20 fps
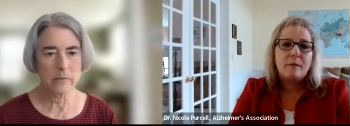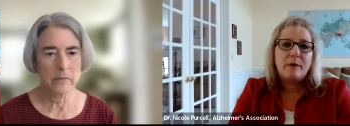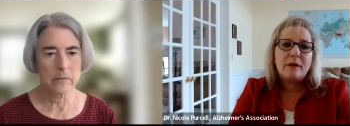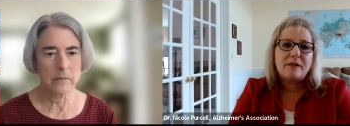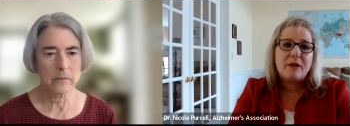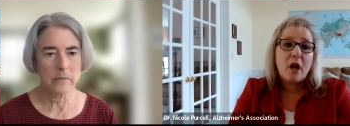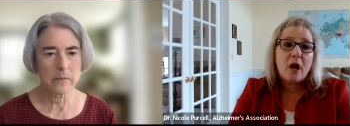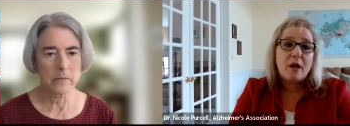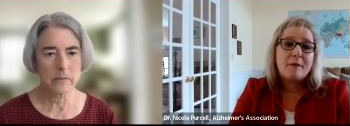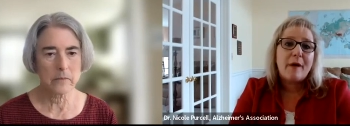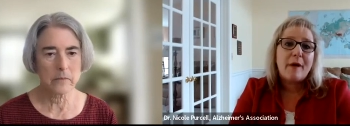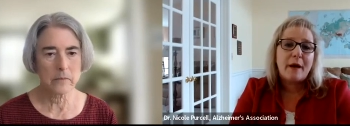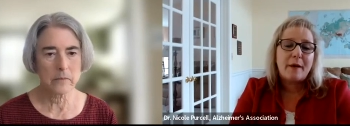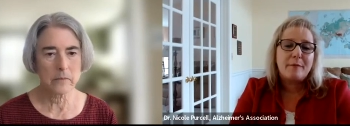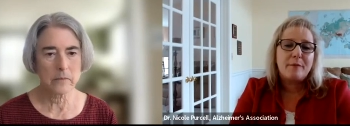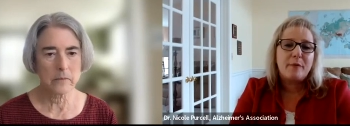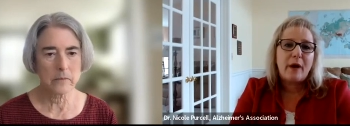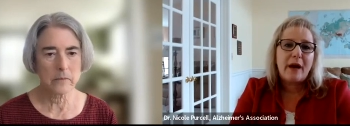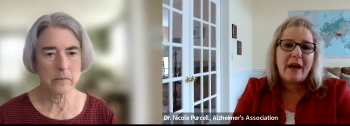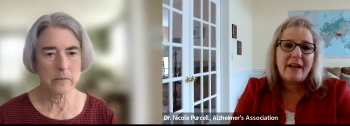Speaker 1: we talk about
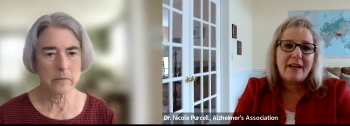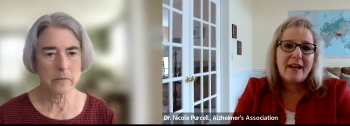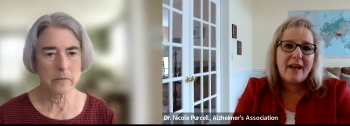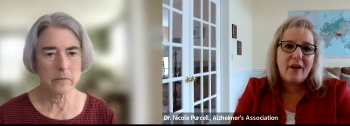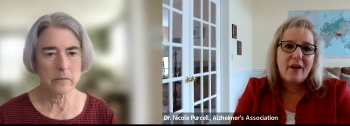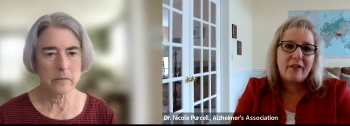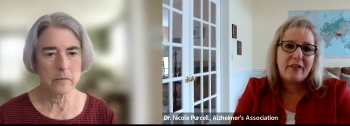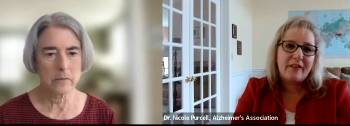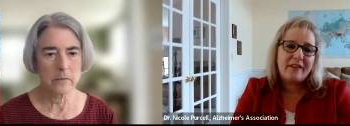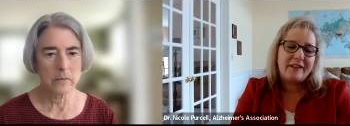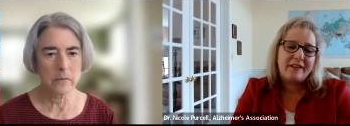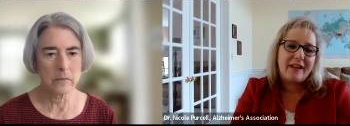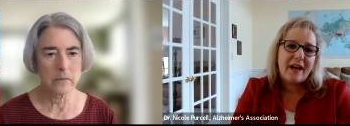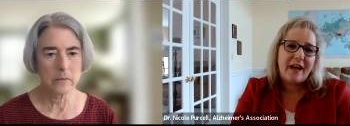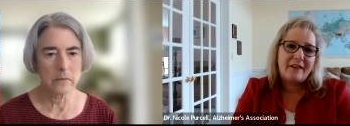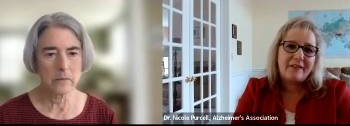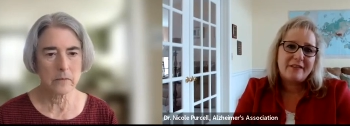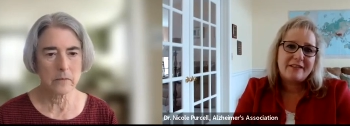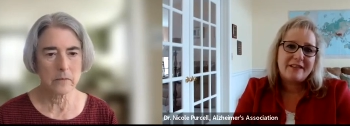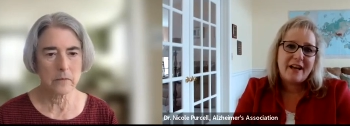a brain healthy
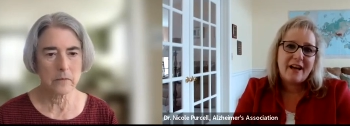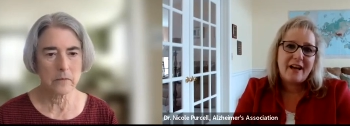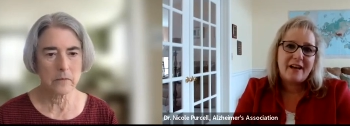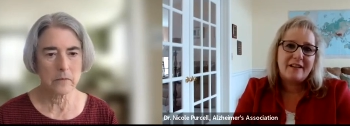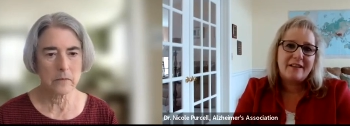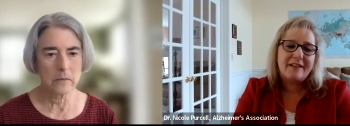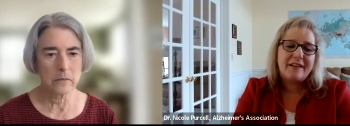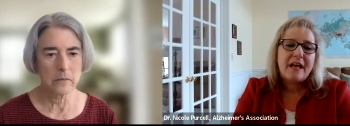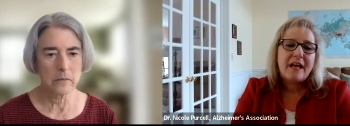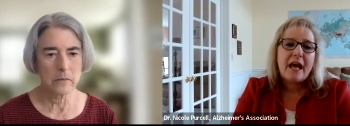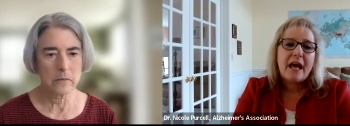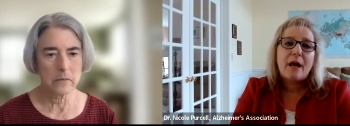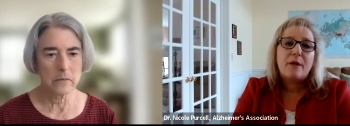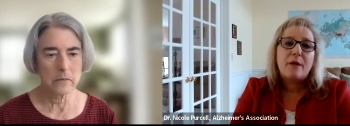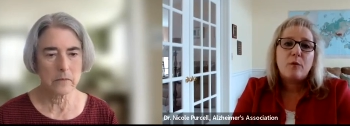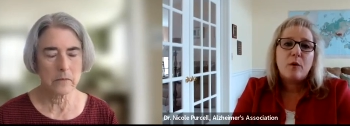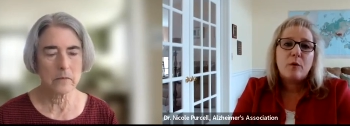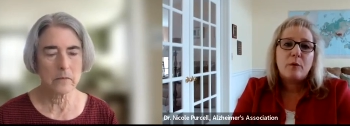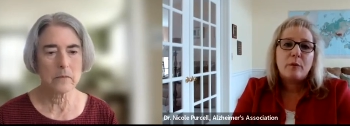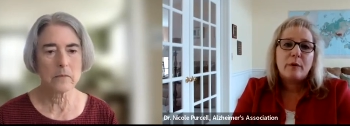lifestyle.
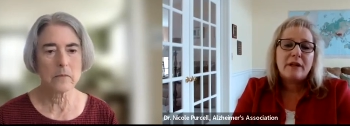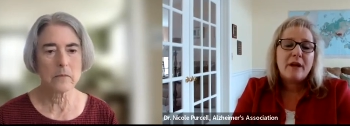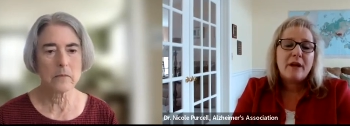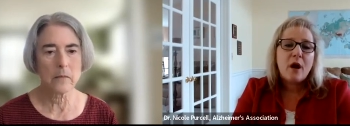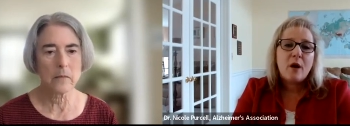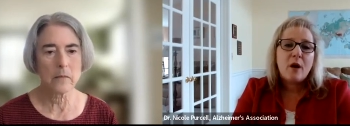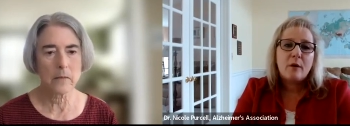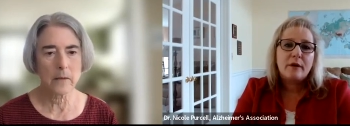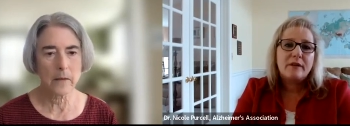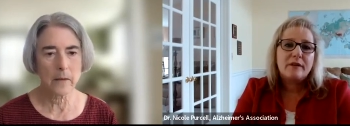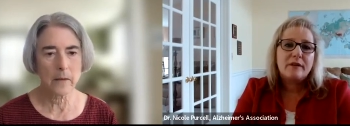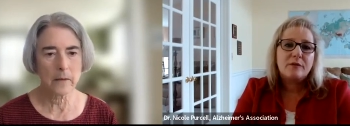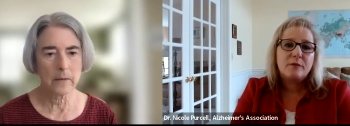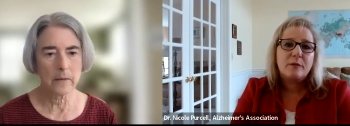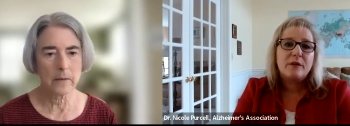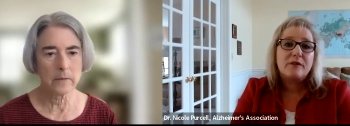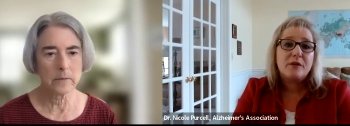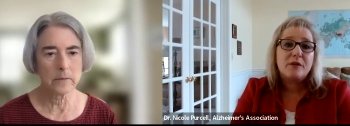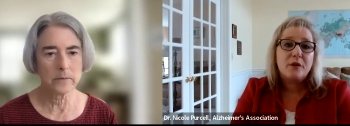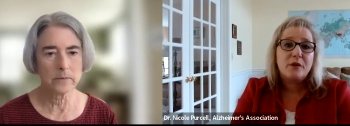And what we know is
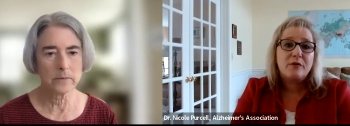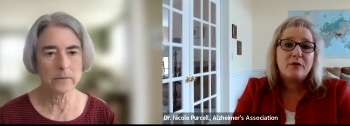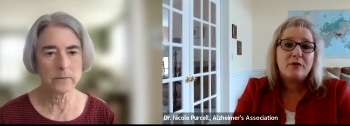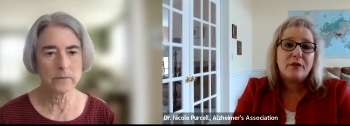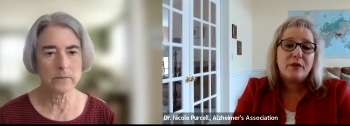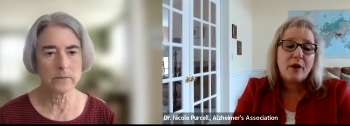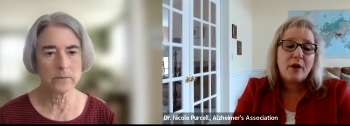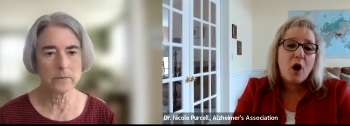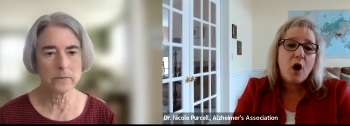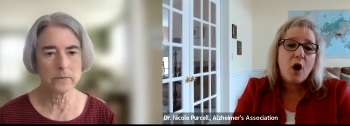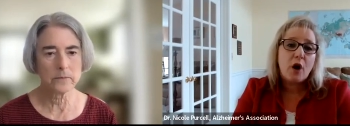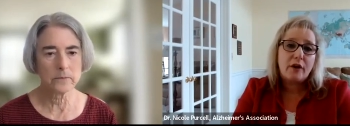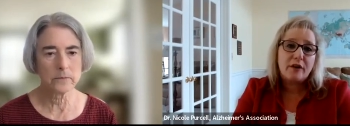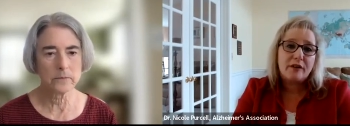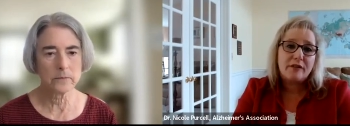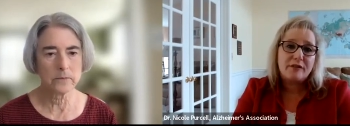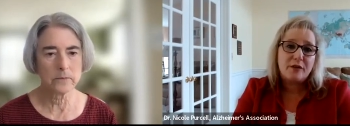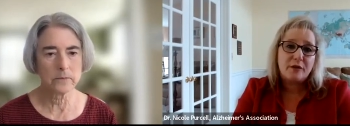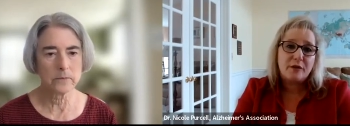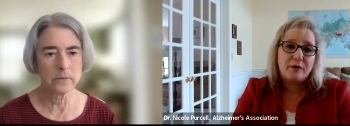what's good for the heart
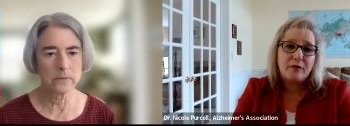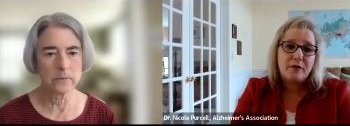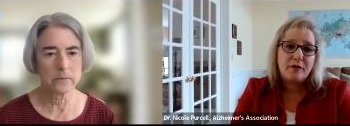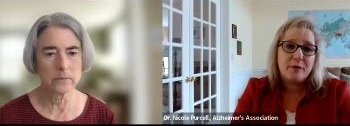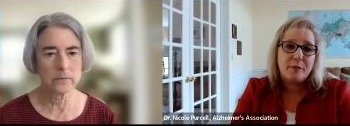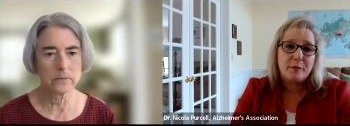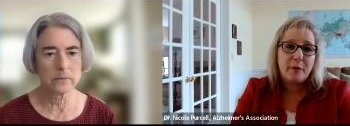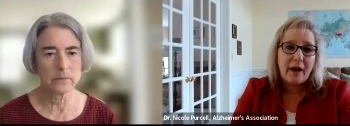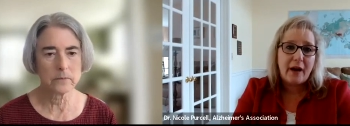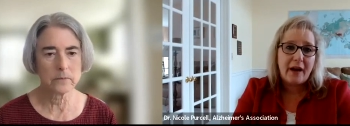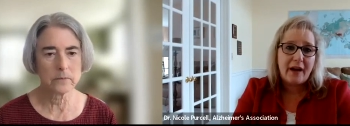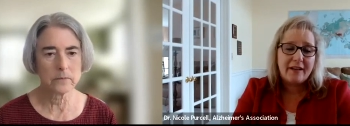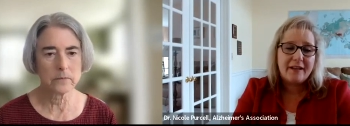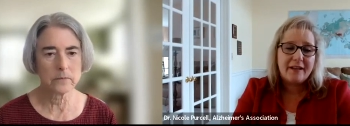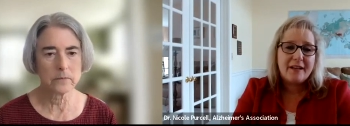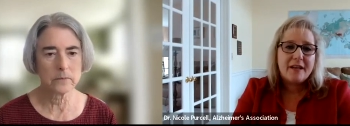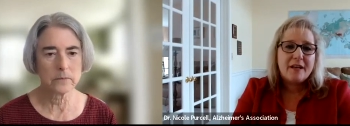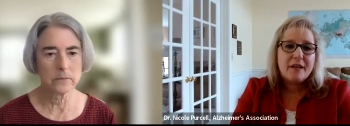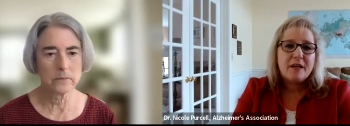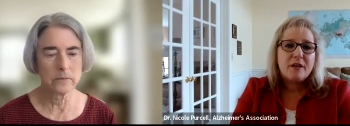is good for the brain.